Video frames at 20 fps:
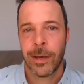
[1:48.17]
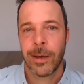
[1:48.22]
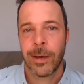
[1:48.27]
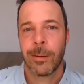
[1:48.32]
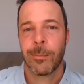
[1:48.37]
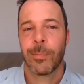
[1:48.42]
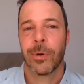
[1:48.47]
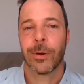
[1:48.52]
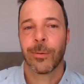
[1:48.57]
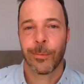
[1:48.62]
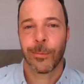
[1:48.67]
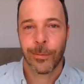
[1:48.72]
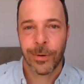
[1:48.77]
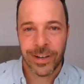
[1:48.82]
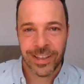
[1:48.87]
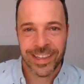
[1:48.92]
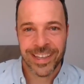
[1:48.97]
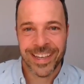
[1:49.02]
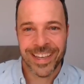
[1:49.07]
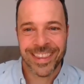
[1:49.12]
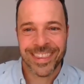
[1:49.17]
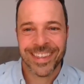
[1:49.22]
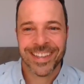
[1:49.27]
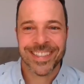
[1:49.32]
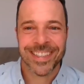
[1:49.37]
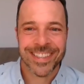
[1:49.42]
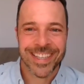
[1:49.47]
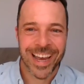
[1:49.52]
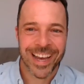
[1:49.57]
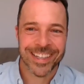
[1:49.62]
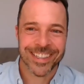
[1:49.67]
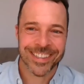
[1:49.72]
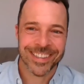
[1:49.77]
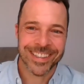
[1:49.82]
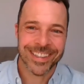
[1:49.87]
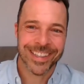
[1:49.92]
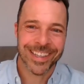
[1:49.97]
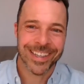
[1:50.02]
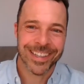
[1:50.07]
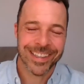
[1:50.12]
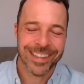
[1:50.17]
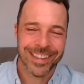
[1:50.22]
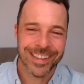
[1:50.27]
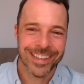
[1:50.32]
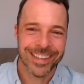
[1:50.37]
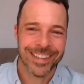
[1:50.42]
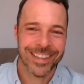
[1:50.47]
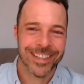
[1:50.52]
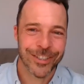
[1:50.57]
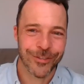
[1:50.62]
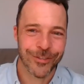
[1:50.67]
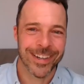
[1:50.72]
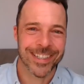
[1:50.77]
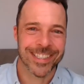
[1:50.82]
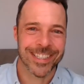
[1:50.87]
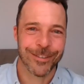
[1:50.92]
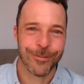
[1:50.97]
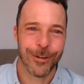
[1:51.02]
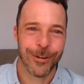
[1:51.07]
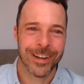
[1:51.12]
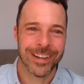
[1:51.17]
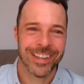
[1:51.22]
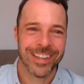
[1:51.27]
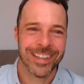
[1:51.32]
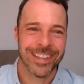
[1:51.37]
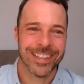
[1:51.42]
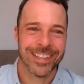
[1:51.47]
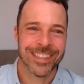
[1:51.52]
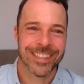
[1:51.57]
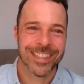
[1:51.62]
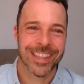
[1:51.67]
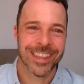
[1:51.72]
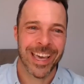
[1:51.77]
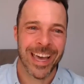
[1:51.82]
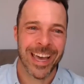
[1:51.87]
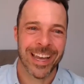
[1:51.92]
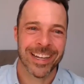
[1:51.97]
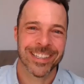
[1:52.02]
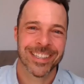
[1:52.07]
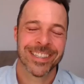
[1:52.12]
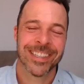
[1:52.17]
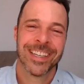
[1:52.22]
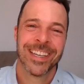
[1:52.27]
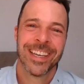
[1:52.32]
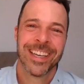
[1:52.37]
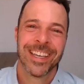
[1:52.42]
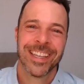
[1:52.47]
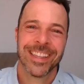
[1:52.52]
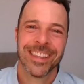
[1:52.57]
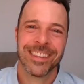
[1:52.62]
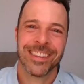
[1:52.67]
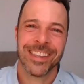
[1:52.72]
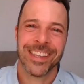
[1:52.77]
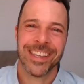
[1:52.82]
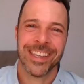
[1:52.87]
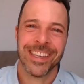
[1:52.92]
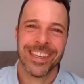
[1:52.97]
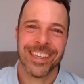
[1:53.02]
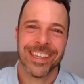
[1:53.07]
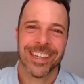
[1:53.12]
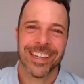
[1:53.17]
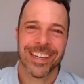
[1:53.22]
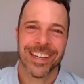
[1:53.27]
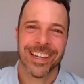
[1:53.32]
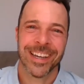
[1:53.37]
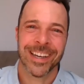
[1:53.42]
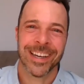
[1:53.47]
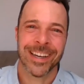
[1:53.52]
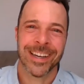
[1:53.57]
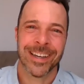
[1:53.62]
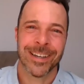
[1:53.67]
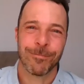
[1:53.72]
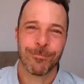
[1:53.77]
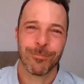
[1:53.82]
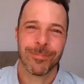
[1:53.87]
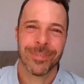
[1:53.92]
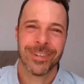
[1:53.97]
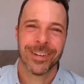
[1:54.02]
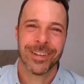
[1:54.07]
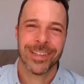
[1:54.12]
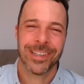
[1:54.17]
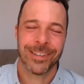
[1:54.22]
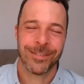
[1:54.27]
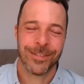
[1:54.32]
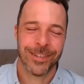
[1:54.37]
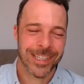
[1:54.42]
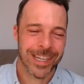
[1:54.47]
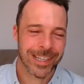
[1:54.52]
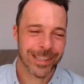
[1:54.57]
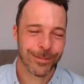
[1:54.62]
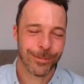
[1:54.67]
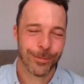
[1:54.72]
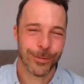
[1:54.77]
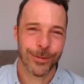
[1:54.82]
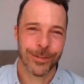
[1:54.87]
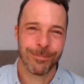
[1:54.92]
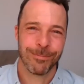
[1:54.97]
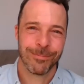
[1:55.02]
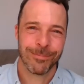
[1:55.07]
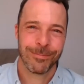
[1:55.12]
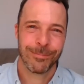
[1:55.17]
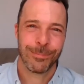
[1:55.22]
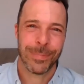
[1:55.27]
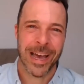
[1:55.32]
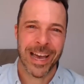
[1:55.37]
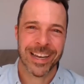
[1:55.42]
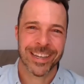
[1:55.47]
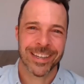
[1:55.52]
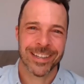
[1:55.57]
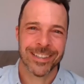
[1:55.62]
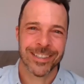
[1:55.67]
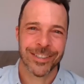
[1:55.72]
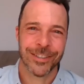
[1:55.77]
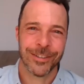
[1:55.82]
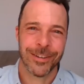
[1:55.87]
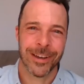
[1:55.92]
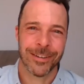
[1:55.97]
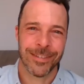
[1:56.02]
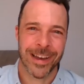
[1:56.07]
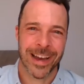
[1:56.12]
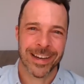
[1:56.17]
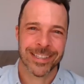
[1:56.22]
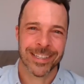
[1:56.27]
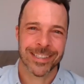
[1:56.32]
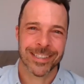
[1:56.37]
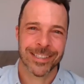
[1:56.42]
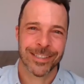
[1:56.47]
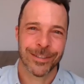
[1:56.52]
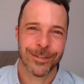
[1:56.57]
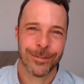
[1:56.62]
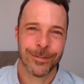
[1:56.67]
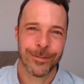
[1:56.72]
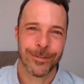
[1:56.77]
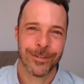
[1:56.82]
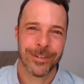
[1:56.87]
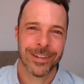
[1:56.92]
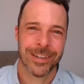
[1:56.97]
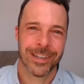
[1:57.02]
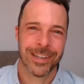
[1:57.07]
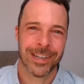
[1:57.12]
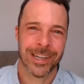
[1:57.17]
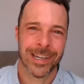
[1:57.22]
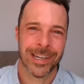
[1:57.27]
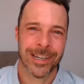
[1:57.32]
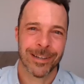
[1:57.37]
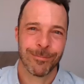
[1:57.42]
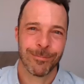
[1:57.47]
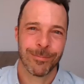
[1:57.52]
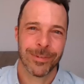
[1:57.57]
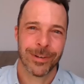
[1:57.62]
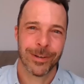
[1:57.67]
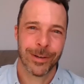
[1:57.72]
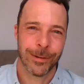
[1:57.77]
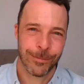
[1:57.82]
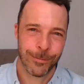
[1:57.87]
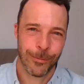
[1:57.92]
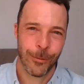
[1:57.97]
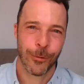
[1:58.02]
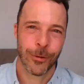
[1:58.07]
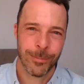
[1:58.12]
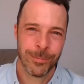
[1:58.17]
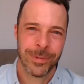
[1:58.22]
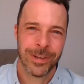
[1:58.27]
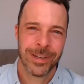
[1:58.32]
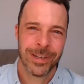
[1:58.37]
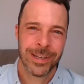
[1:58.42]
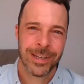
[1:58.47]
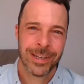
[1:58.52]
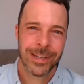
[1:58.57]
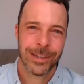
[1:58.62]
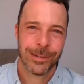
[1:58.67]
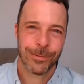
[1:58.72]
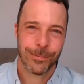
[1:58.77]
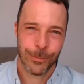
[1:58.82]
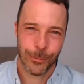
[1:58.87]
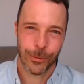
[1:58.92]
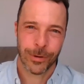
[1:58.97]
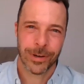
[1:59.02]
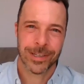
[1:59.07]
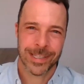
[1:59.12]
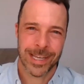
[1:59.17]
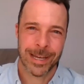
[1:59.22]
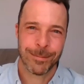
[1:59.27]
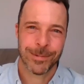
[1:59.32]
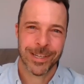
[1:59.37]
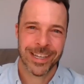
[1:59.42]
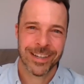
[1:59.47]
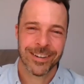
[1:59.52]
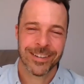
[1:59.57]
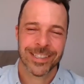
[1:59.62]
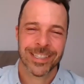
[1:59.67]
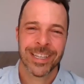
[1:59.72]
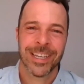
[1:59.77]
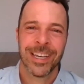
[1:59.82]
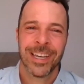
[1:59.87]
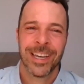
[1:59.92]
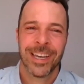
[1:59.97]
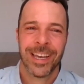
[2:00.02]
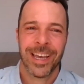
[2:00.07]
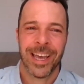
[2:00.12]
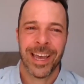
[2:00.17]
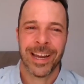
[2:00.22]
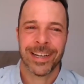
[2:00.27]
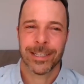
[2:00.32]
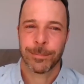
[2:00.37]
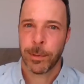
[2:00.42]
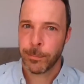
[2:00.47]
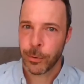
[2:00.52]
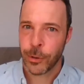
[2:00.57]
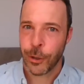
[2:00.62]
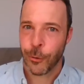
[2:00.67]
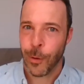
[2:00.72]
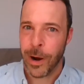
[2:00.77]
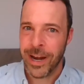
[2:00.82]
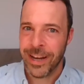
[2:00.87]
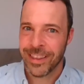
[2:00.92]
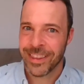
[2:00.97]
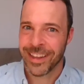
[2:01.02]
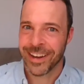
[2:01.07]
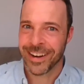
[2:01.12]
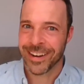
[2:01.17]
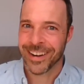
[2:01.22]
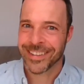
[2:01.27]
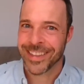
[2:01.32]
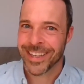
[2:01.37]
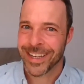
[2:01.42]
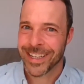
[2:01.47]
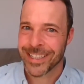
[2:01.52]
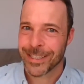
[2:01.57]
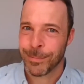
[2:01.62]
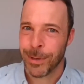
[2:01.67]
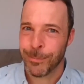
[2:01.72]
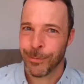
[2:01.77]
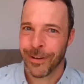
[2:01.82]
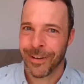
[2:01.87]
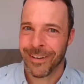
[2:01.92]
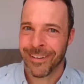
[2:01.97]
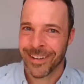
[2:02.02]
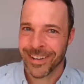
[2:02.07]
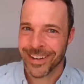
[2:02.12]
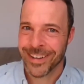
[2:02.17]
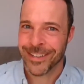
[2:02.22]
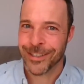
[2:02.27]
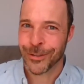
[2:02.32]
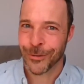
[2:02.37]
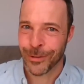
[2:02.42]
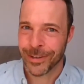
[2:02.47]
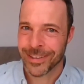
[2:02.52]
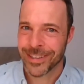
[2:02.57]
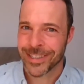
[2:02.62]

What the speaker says: But really, this is actually the interesting one, is that if you take the full package, you have access to a forum for exam takers, and it's been pretty quiet in there, I think, because people are enjoying the